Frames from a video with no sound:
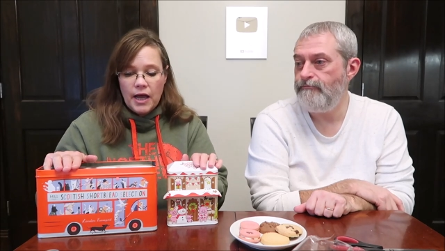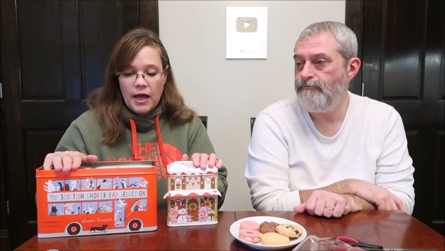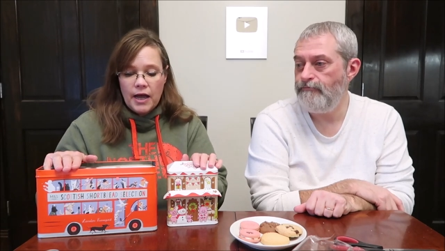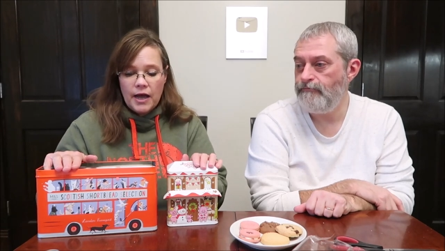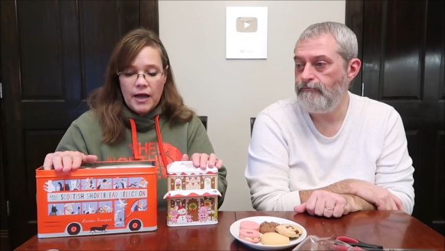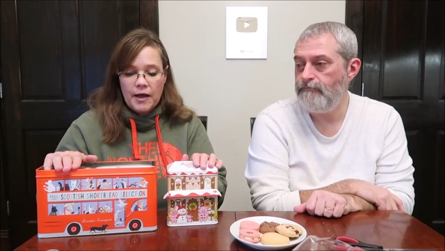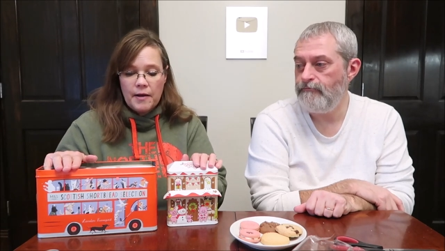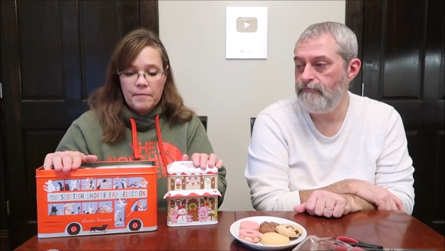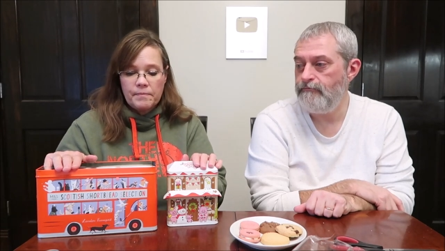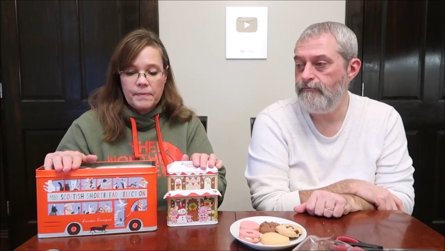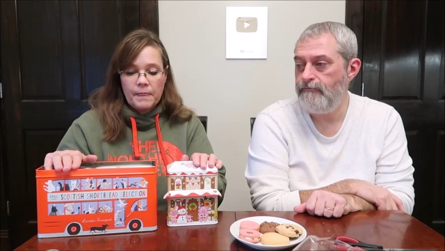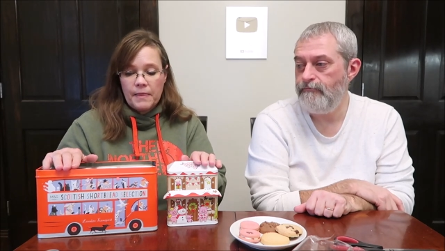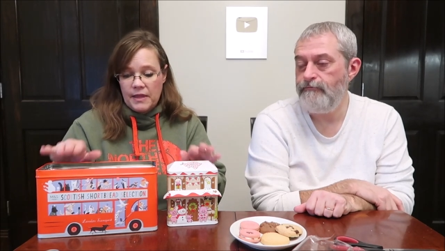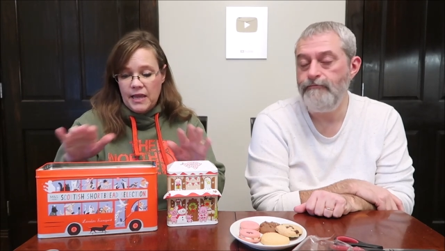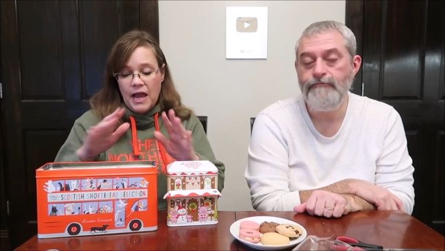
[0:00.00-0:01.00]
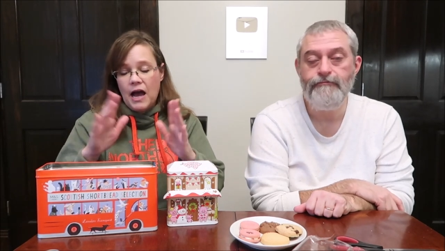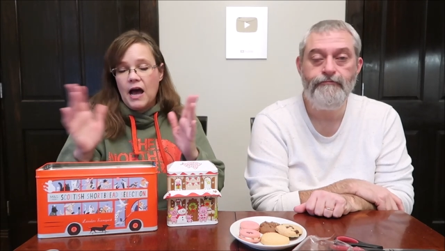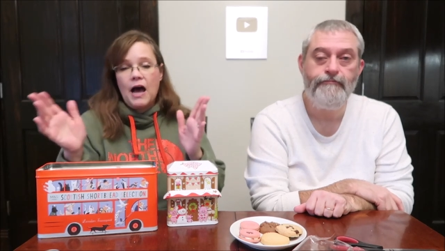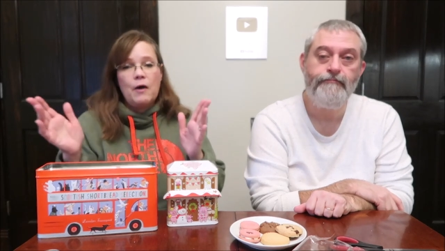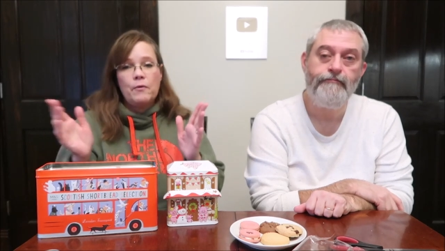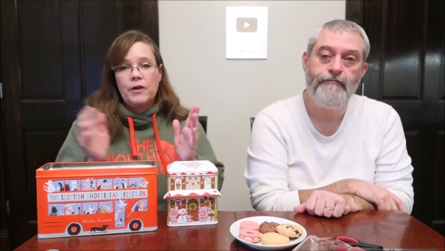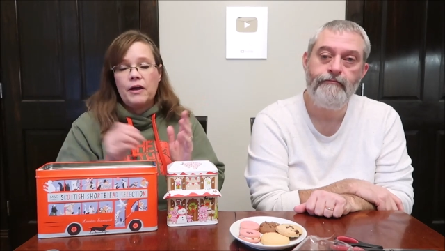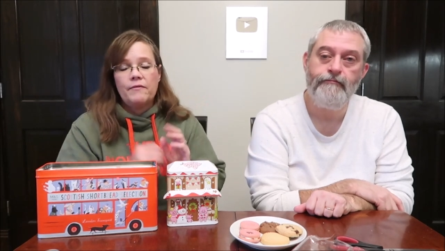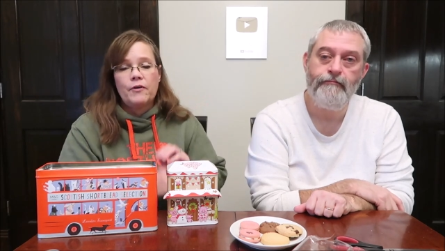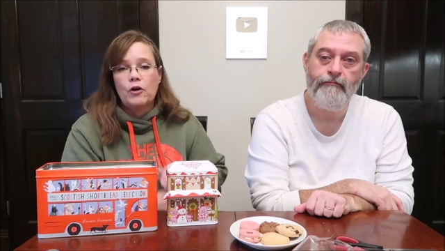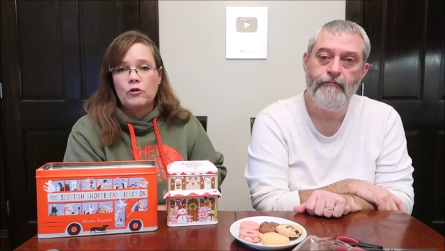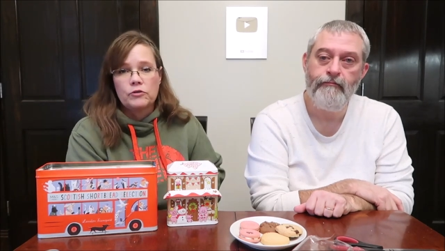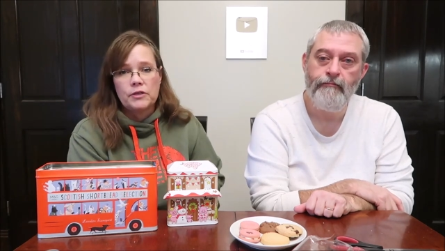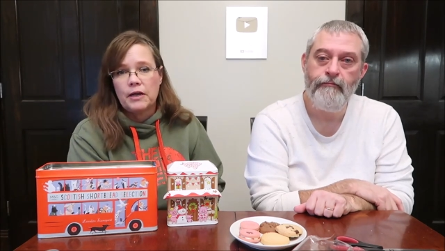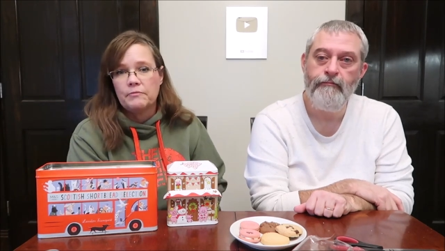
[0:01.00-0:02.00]
Speaker 1: um, yeah, I would have a
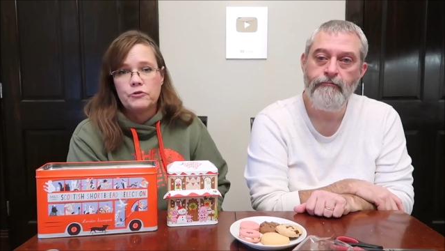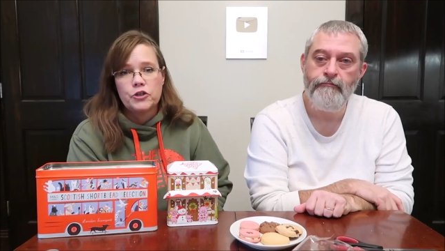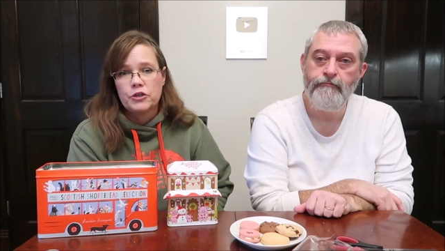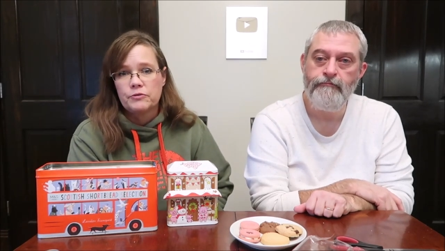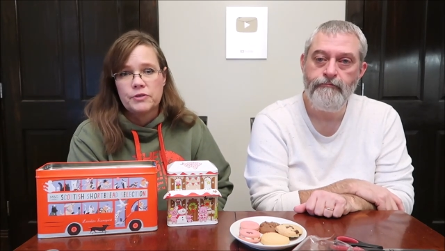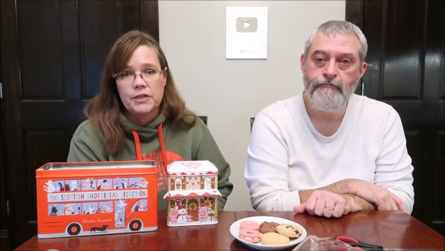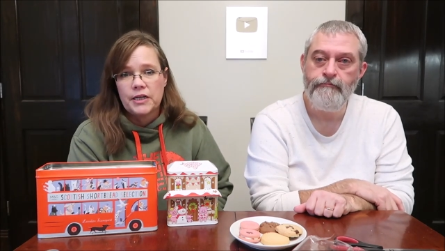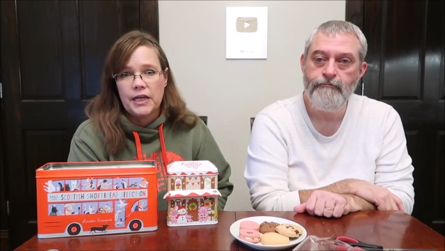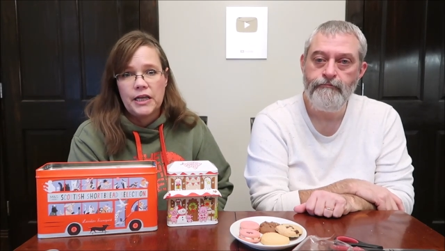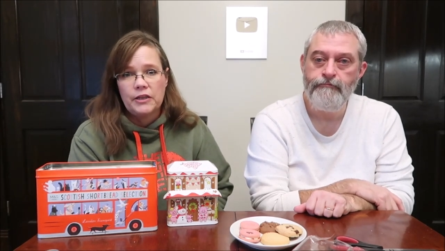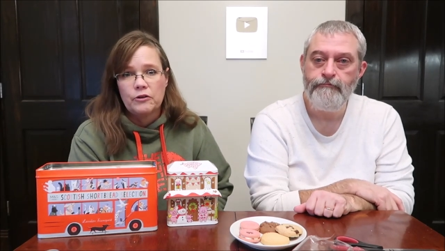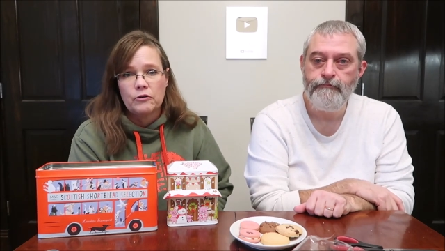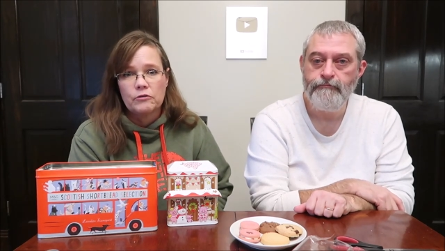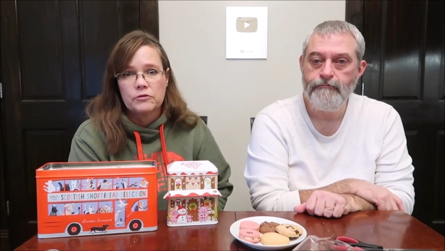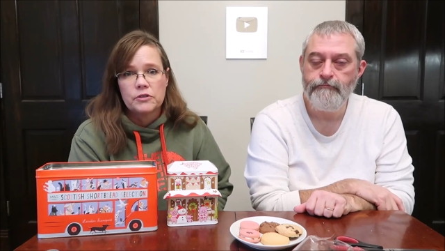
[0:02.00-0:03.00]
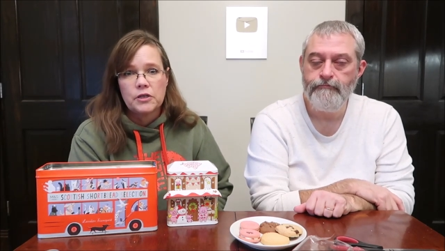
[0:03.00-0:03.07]
hard time choosing either.